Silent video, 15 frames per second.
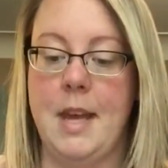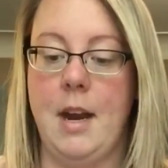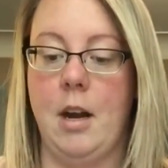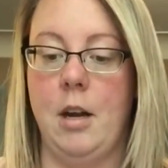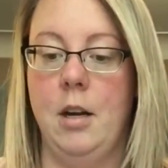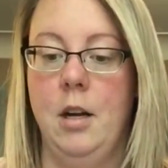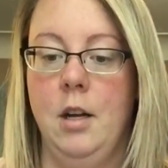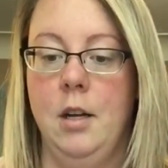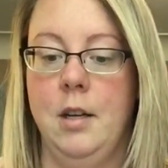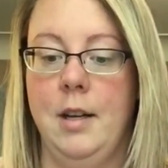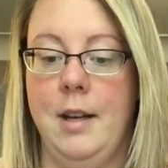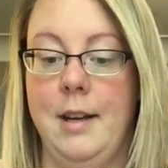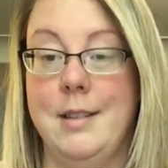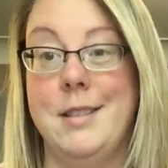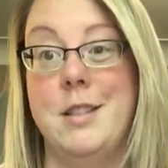there,
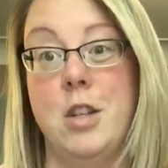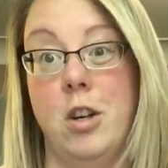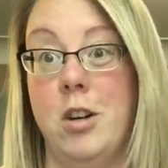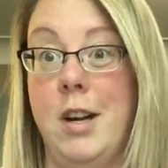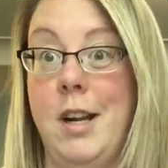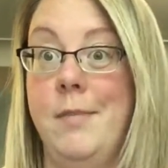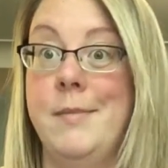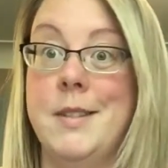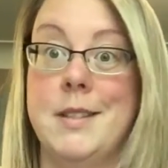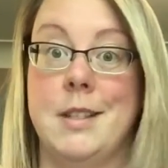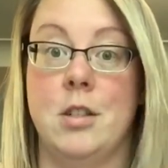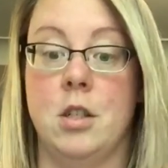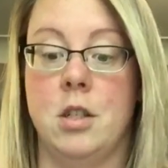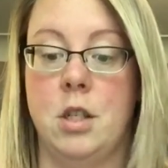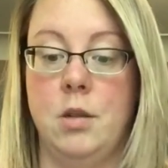and it's dirty because I
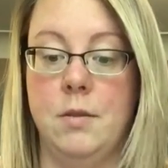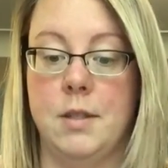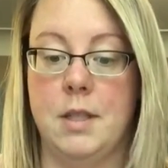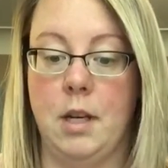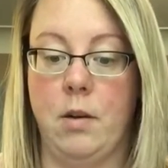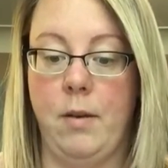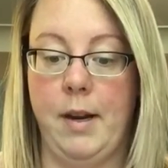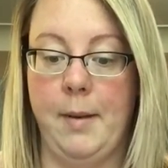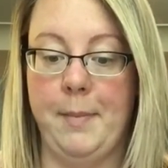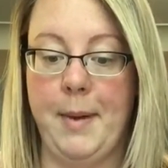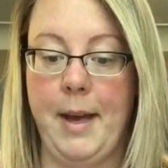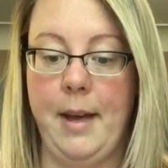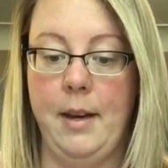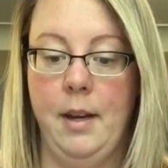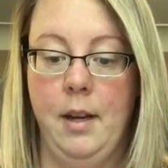just used it quite a
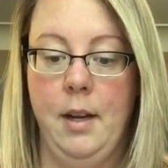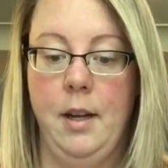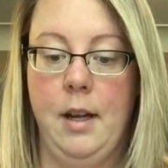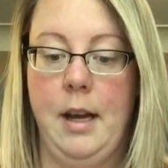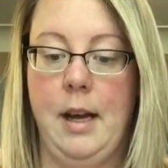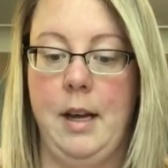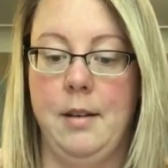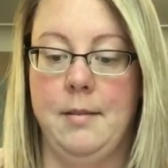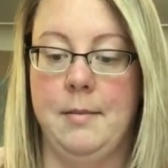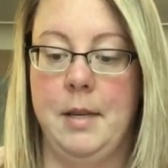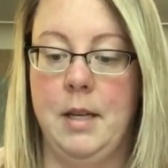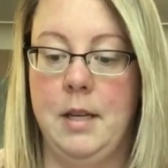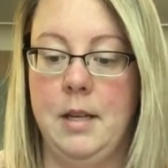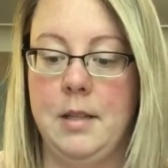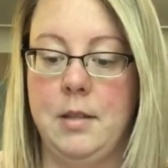bit.
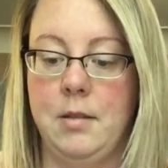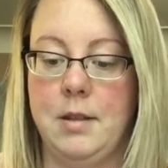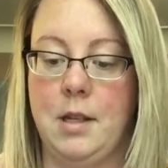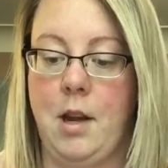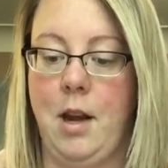So it's